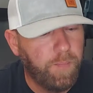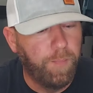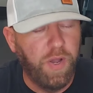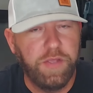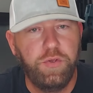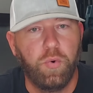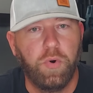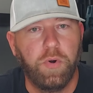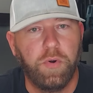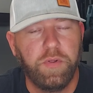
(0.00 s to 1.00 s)
But
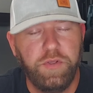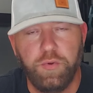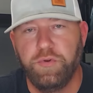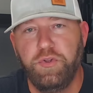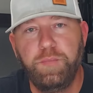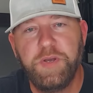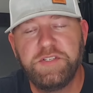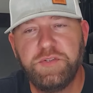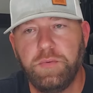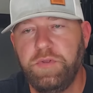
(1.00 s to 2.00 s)
your new
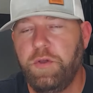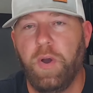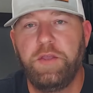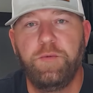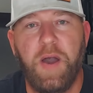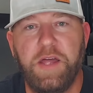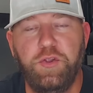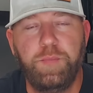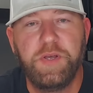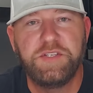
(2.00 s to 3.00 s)
pistol, you go out, you buy a
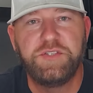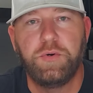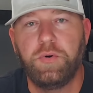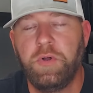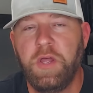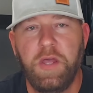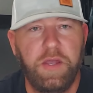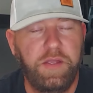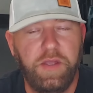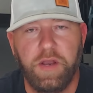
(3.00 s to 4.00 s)
new pistol,
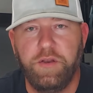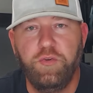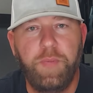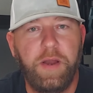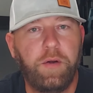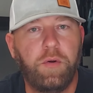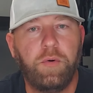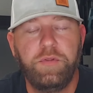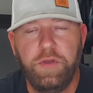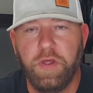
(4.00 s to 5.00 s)
you get a new
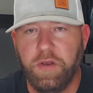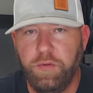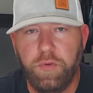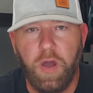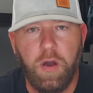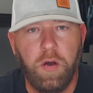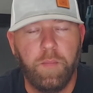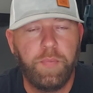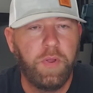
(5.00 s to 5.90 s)
barrel, you get a new comp,